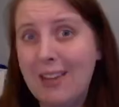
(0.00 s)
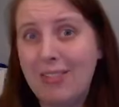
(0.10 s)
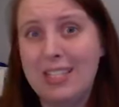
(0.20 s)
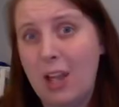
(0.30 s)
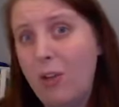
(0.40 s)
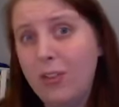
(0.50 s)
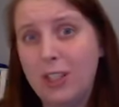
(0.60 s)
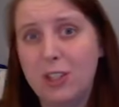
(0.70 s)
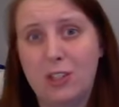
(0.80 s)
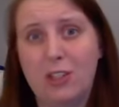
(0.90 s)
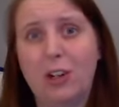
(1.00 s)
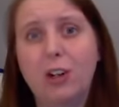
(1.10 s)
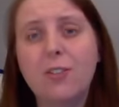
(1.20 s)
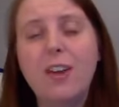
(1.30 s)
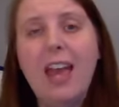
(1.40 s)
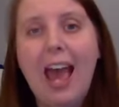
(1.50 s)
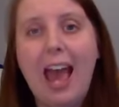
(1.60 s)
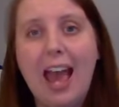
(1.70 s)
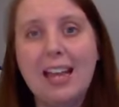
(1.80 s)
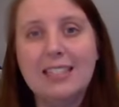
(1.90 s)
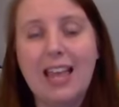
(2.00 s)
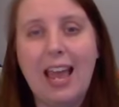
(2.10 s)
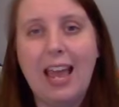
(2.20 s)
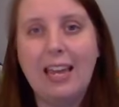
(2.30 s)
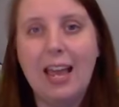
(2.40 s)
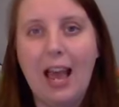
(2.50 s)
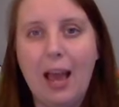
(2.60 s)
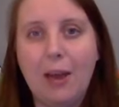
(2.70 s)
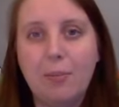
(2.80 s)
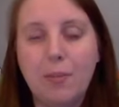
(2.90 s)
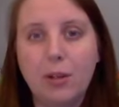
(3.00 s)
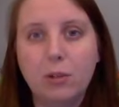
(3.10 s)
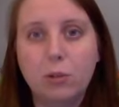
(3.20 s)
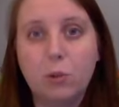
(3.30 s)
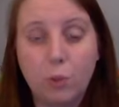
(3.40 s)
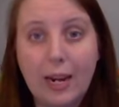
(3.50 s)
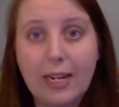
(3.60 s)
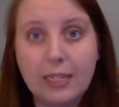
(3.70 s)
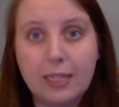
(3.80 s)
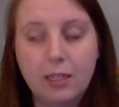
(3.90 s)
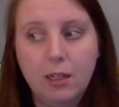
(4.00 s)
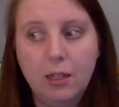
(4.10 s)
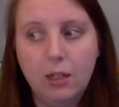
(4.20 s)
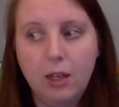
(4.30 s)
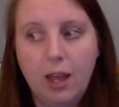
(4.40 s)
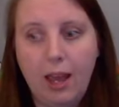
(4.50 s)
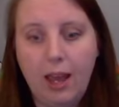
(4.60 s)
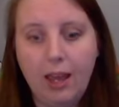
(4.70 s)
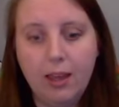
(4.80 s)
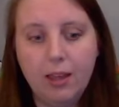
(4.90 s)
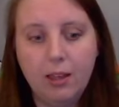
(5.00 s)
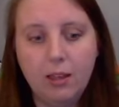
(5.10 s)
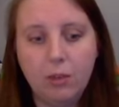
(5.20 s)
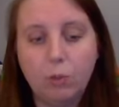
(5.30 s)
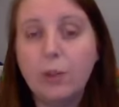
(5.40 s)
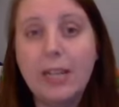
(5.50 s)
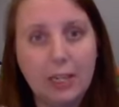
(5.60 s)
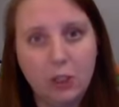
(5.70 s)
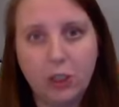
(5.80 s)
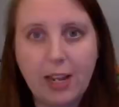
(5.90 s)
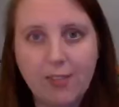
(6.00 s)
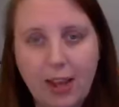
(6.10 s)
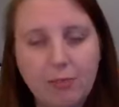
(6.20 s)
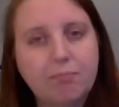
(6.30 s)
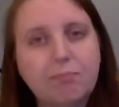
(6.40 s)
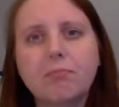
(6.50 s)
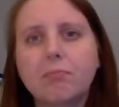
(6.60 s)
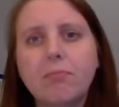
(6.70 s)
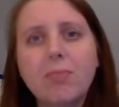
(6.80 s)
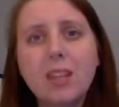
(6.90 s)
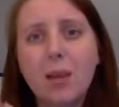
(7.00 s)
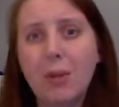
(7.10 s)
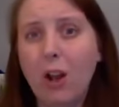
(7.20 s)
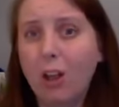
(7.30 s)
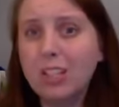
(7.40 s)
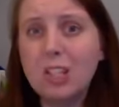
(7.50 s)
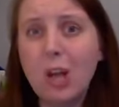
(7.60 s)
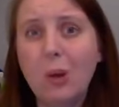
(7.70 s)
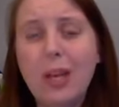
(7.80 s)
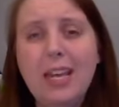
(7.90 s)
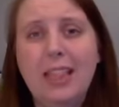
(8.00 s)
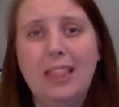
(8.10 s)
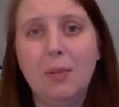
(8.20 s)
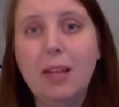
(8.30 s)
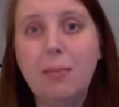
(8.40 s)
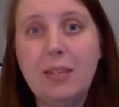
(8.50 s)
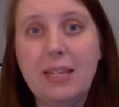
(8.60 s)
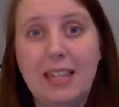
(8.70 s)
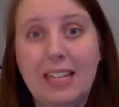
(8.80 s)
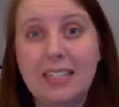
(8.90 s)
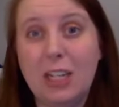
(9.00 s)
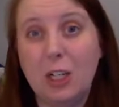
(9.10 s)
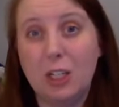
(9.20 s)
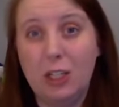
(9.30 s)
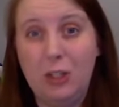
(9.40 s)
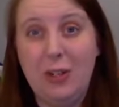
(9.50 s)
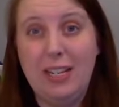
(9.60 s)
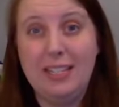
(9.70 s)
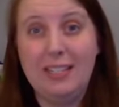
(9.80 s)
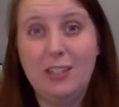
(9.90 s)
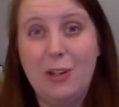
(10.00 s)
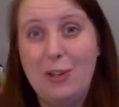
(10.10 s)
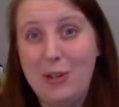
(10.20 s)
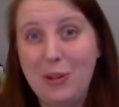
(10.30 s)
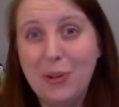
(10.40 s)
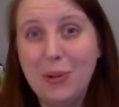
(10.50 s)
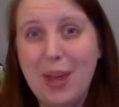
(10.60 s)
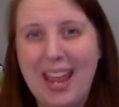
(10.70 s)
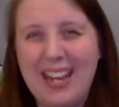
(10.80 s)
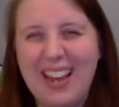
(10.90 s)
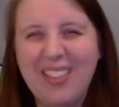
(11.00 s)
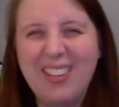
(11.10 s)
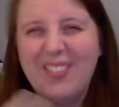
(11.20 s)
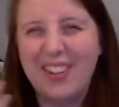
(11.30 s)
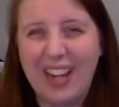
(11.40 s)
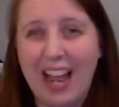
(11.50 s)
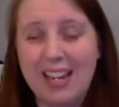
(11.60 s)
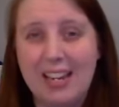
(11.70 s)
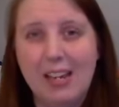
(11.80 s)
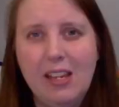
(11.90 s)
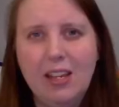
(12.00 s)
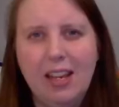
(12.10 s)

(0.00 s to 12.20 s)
and of itself can serve as a great uh, reentry event. But also, there may be things that your students knew and now they've forgotten.